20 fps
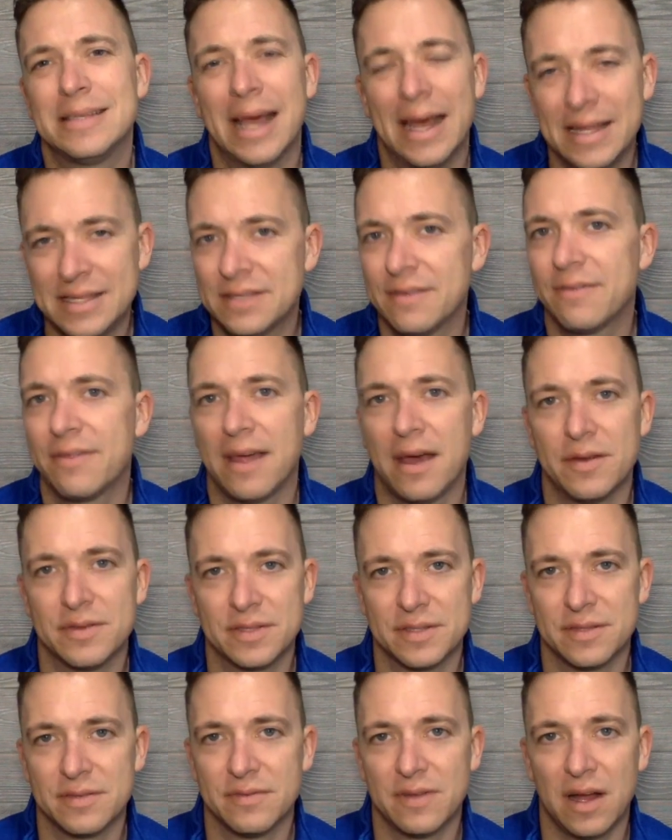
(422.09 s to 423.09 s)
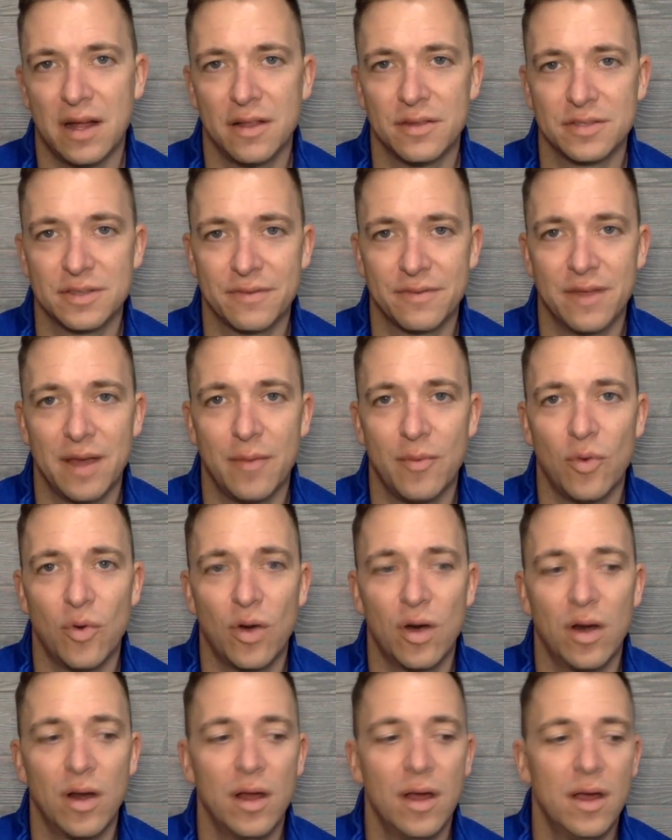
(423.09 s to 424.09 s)
tens of thousands of dollars, if not
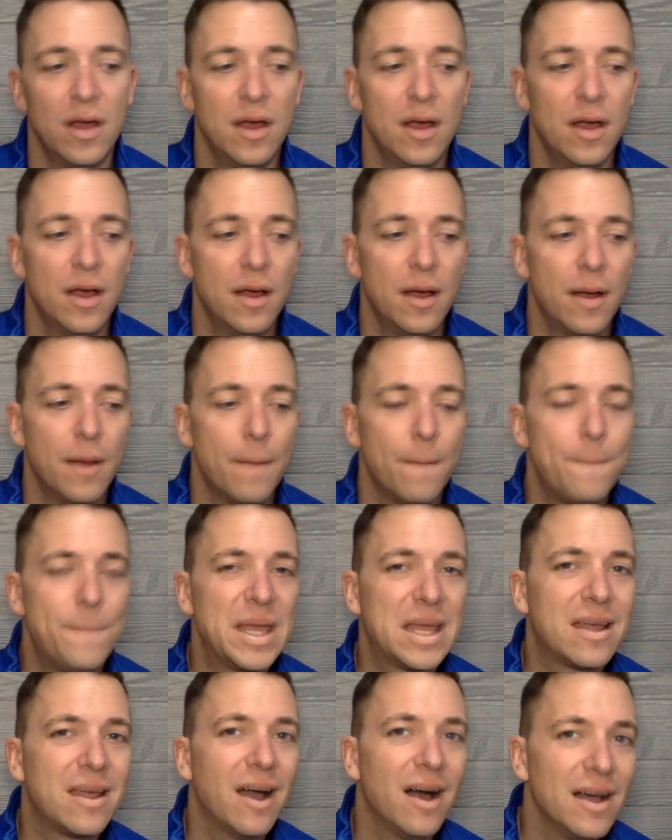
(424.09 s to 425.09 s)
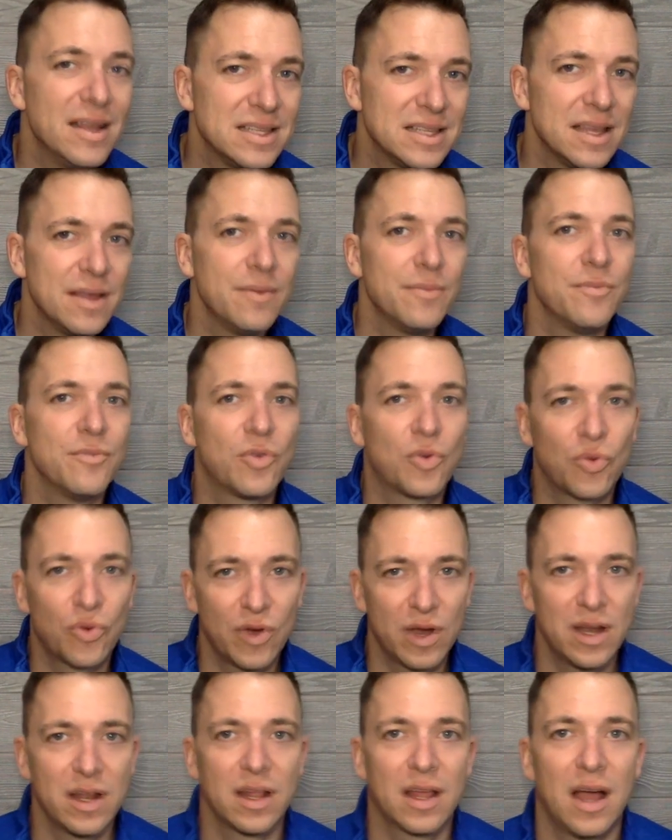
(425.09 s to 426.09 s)
more, because it
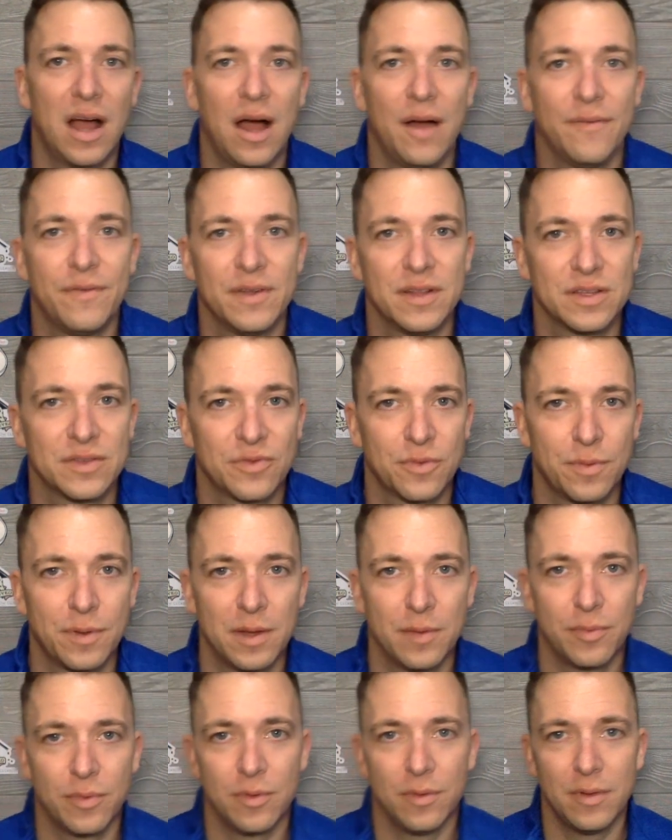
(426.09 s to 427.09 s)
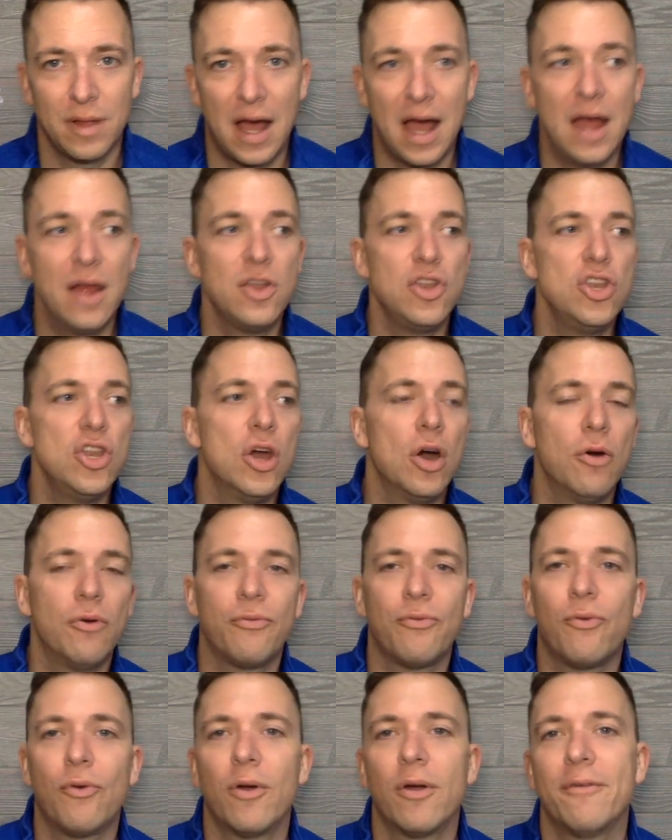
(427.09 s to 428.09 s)
created confidence for people. I know
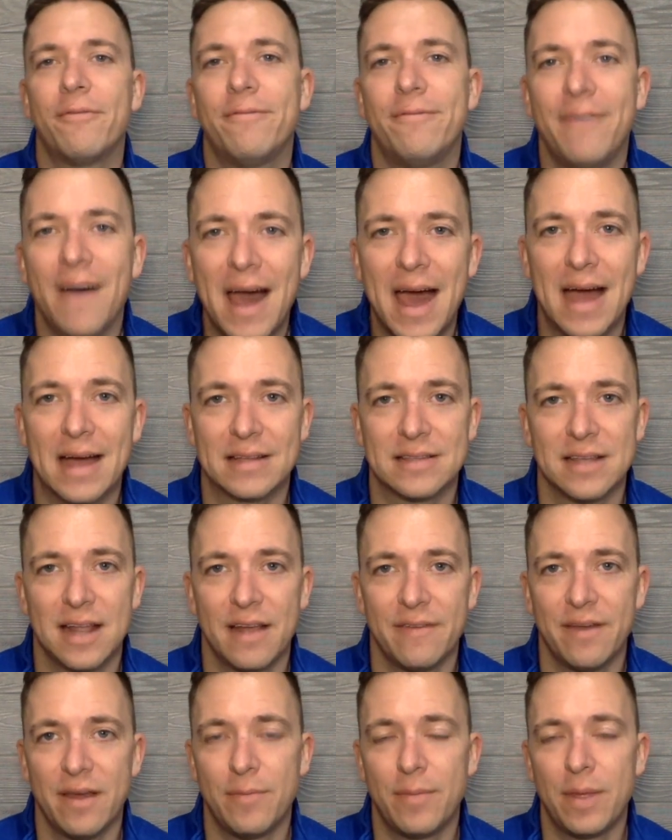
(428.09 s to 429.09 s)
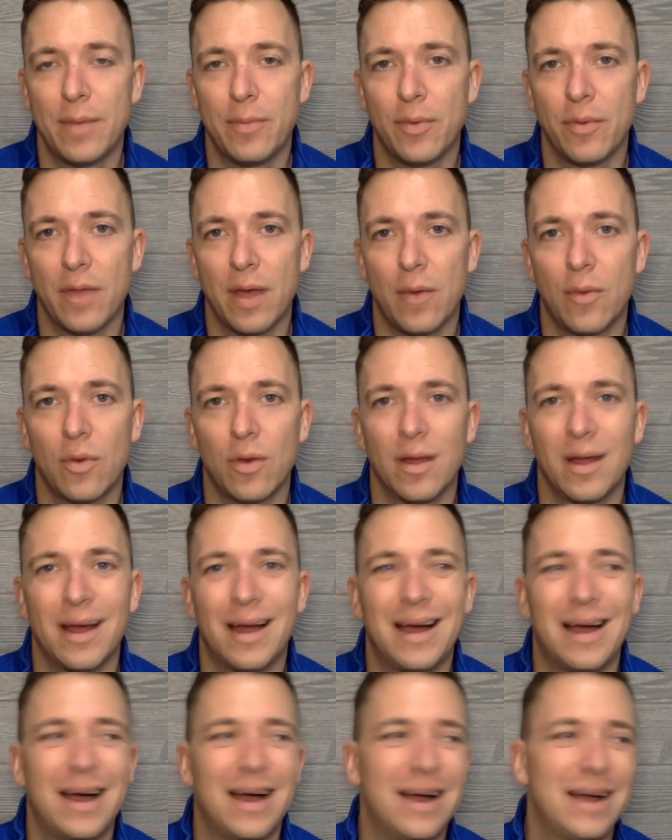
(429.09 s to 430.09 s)
for a fact that I've had people that were,
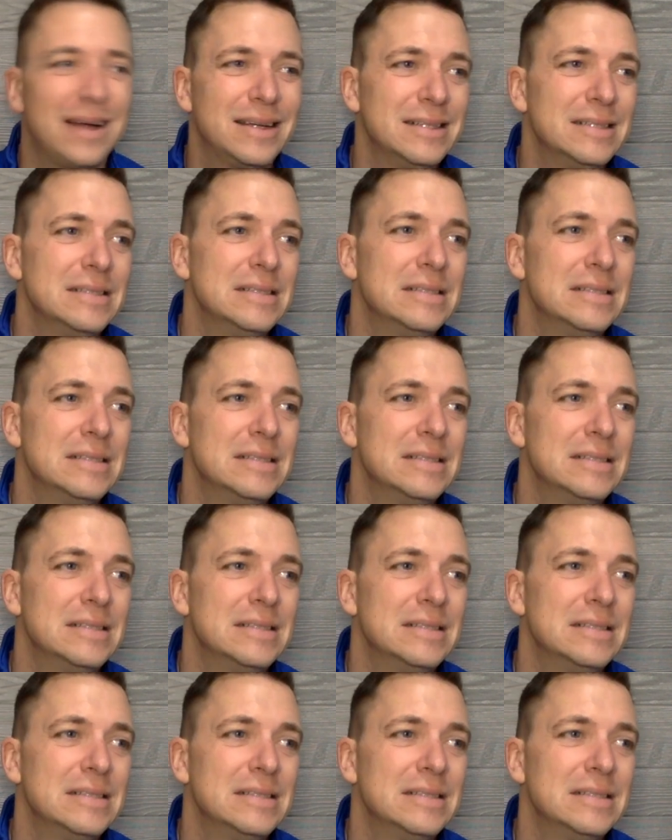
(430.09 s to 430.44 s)
ah,